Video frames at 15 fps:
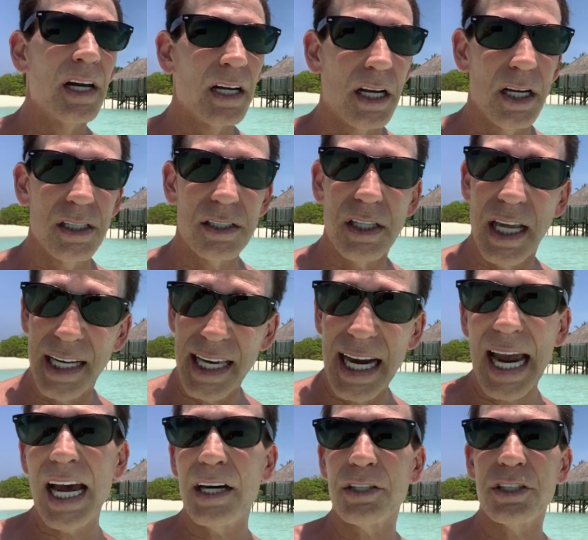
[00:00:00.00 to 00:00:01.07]
because they get
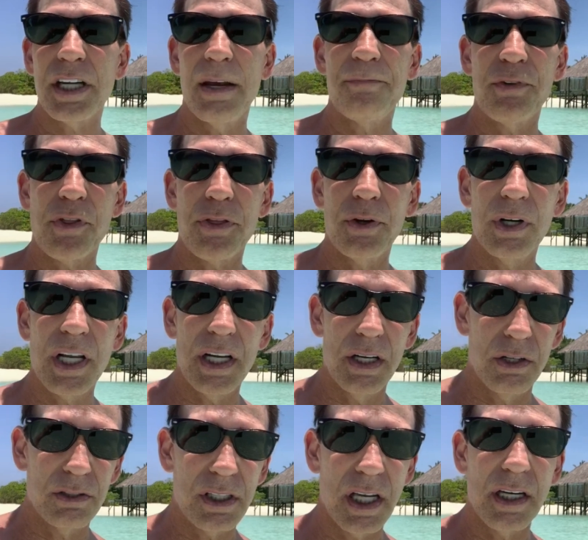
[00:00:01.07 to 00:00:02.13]
out of shape for 30
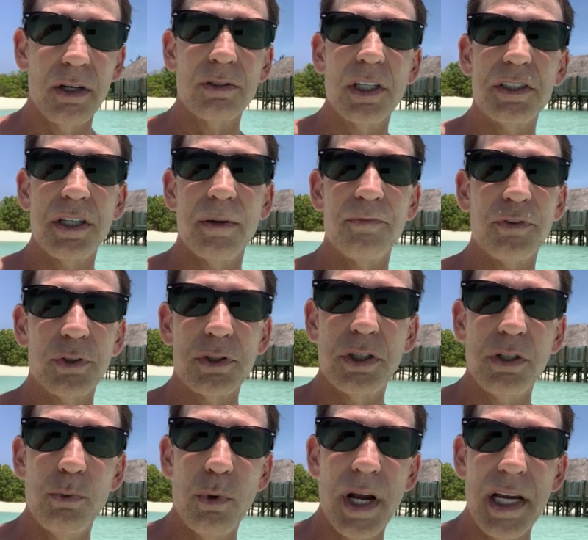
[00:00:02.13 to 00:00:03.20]
years, they go in the gym for
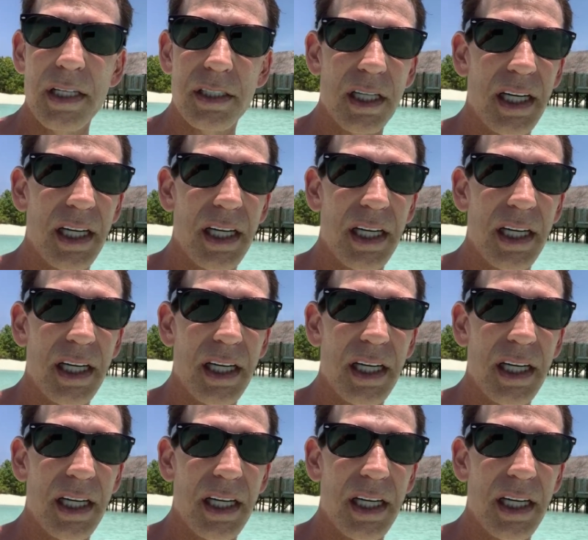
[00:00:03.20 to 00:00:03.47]
two weeks,